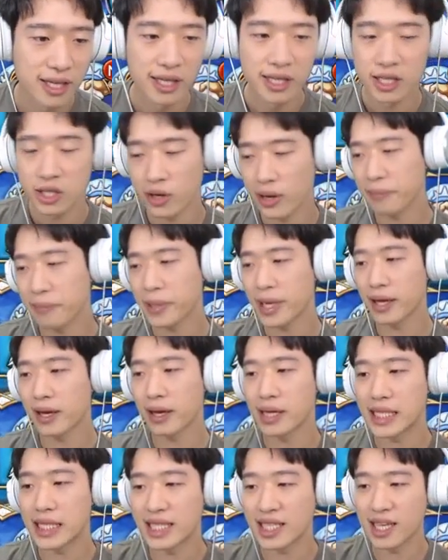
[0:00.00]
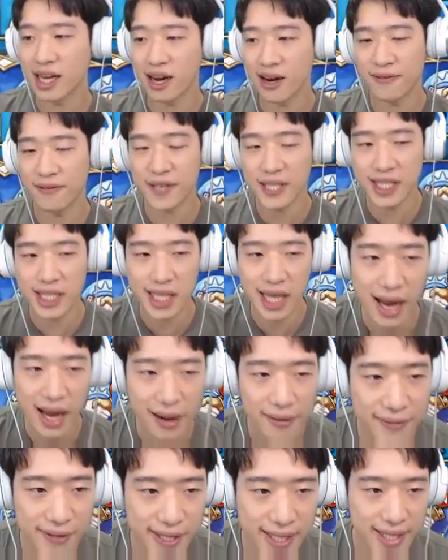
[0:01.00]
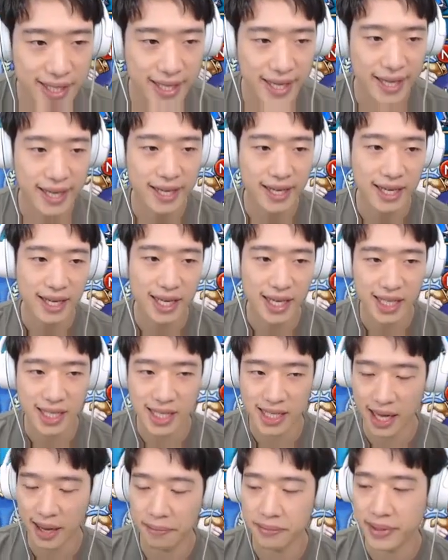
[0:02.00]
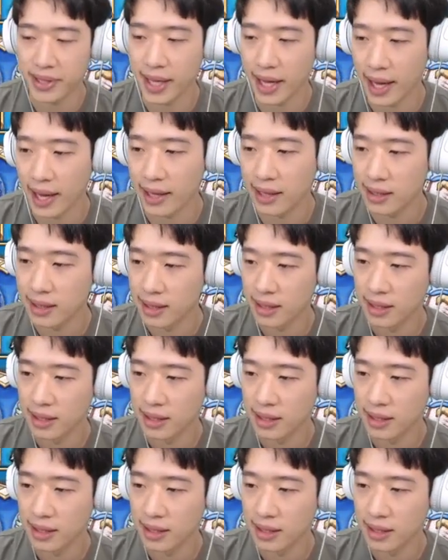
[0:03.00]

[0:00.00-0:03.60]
So I'm gonna salvage everything except that.